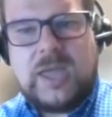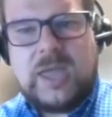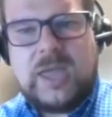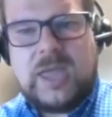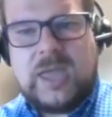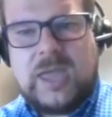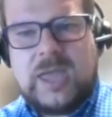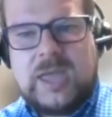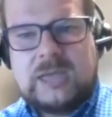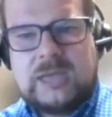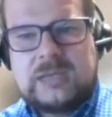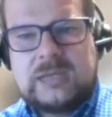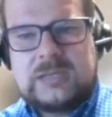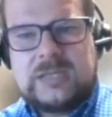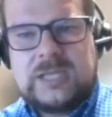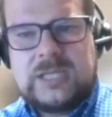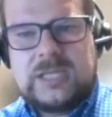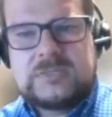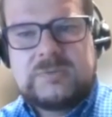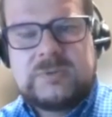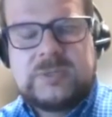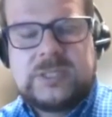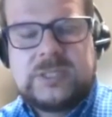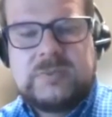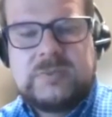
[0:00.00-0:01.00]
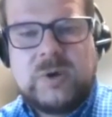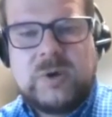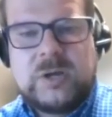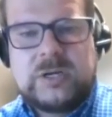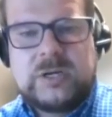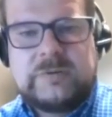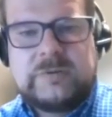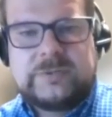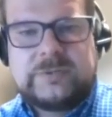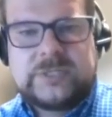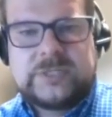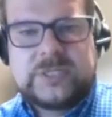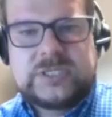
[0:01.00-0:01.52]
And it's really
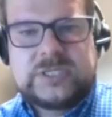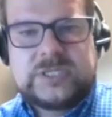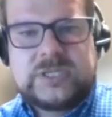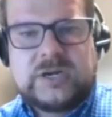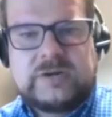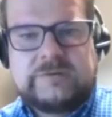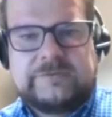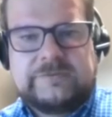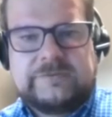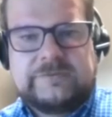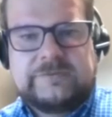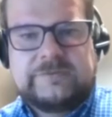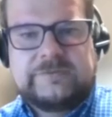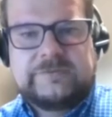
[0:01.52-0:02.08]
wonderful to see our